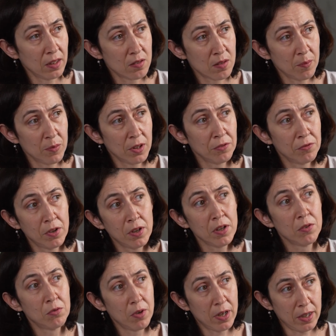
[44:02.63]
It's something
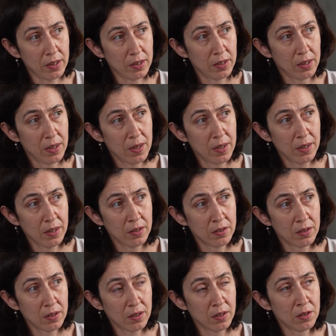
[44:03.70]
very rare in
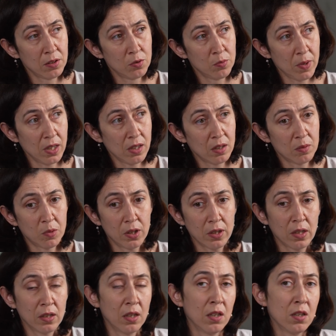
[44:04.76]
the Romanian
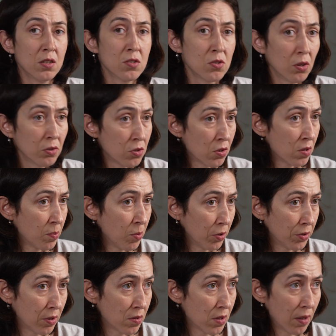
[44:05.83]
market. And it's not just
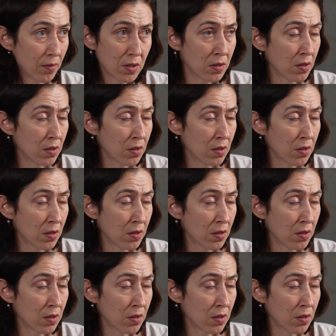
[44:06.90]
about ourselves.